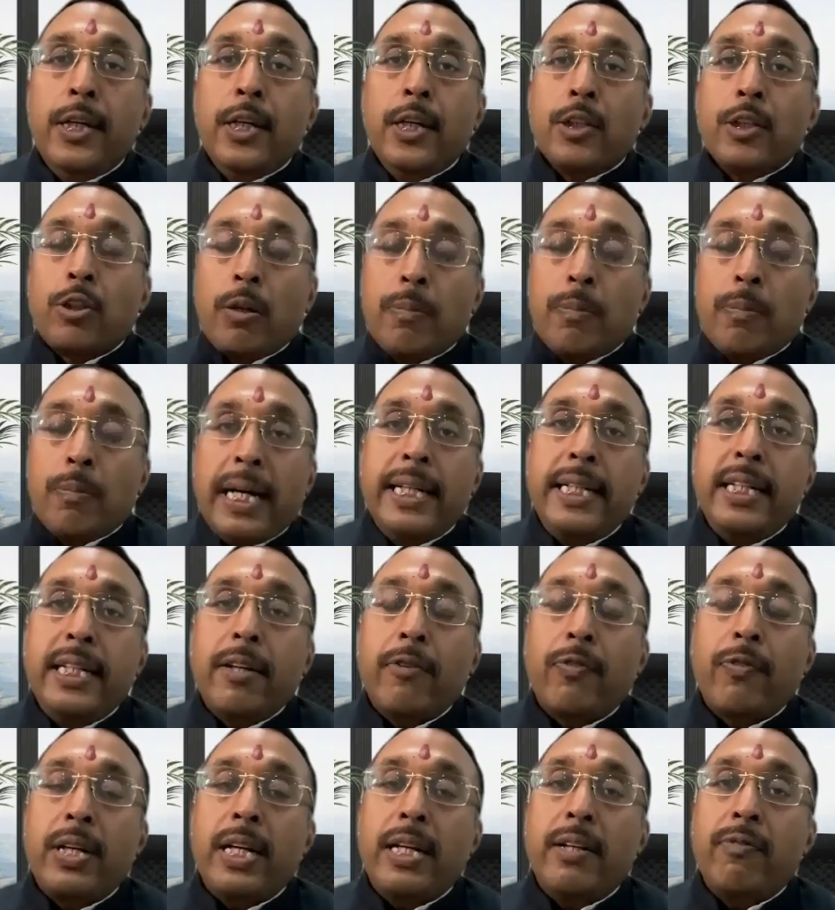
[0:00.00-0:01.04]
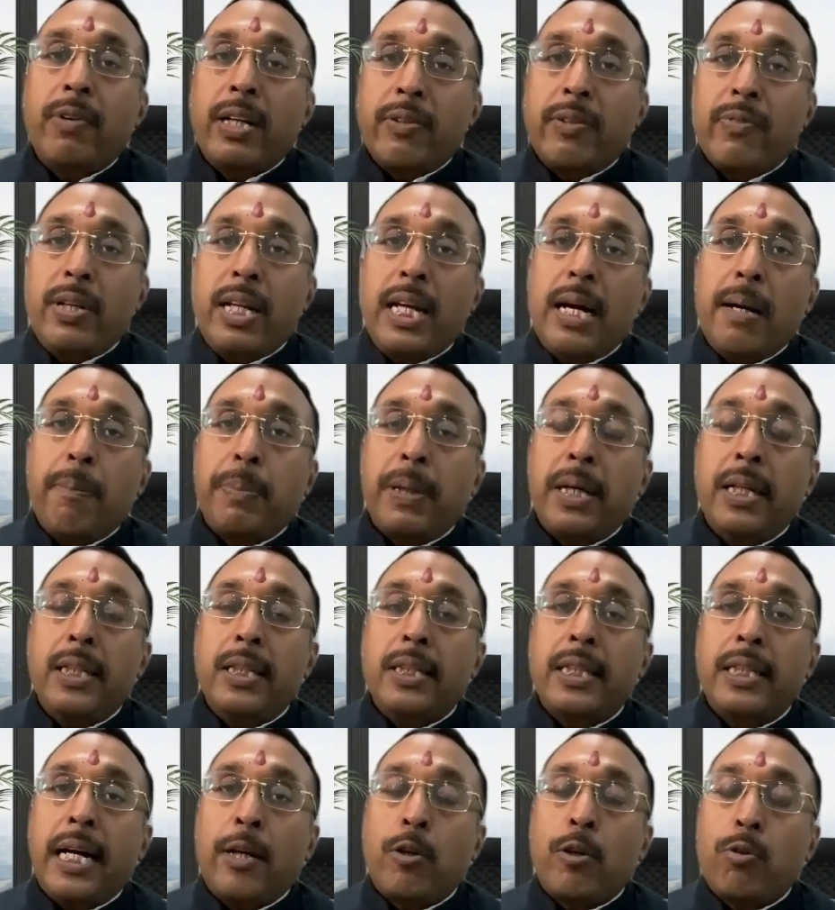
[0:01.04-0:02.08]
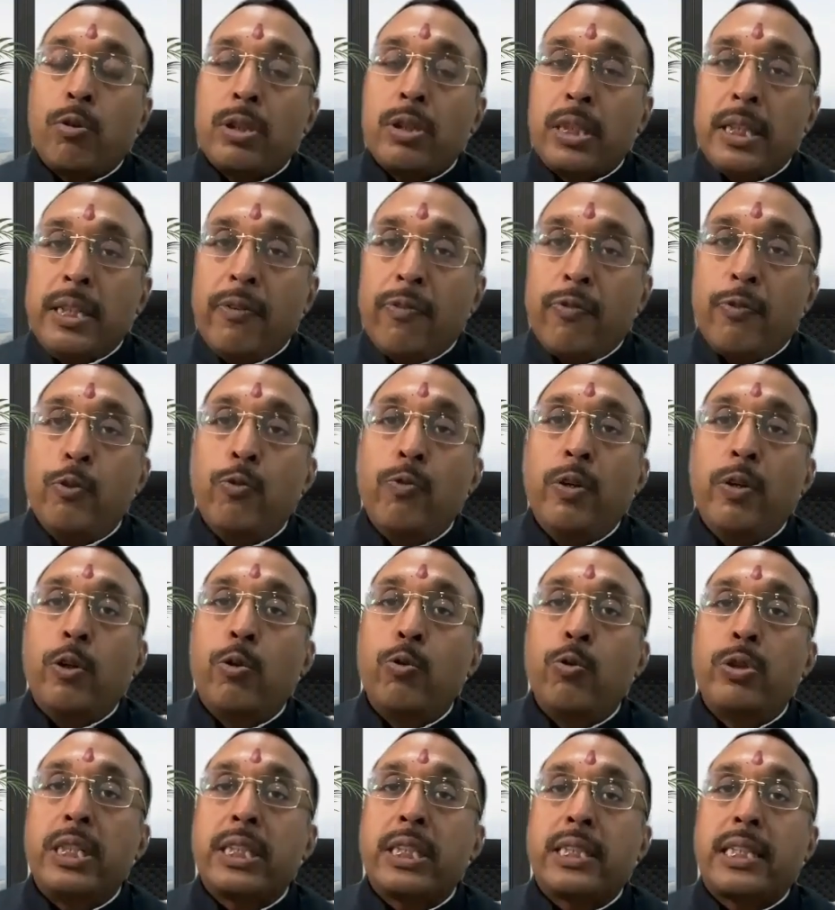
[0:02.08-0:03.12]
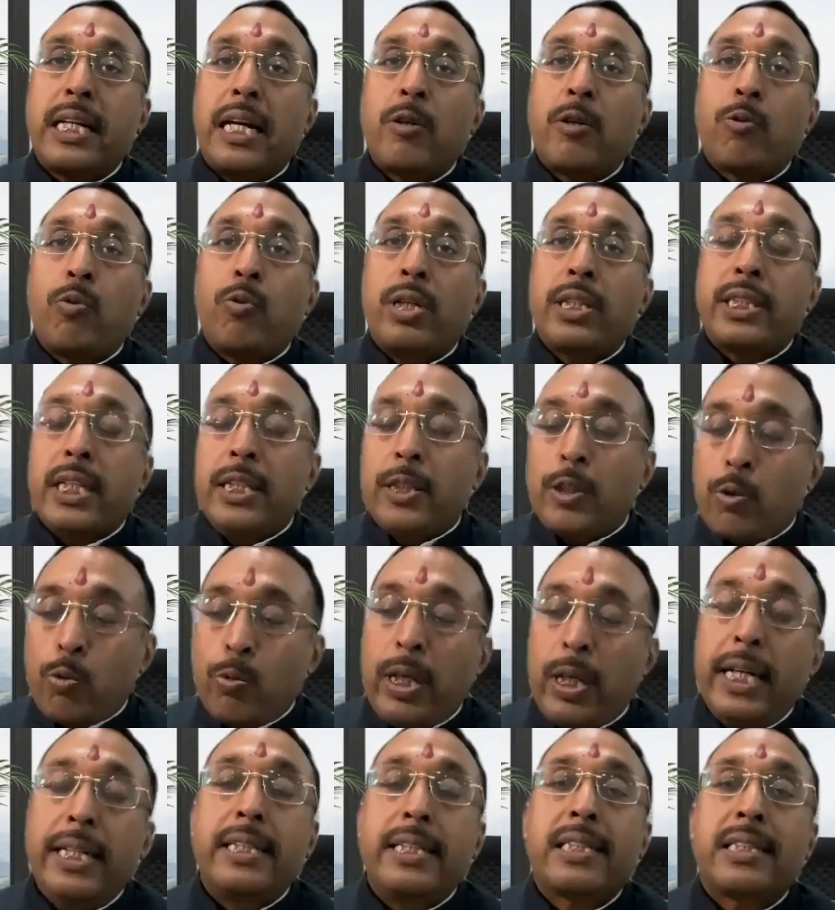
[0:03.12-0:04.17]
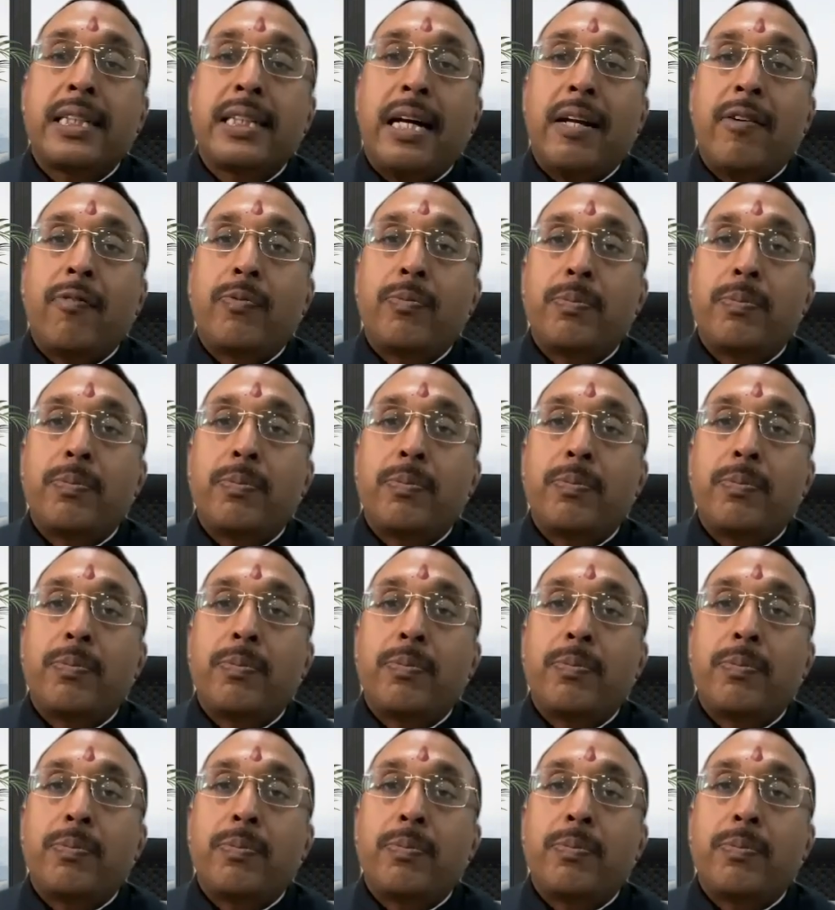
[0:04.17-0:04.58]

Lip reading: So, my dear friend, what will happen that if you will do this calculation today itself,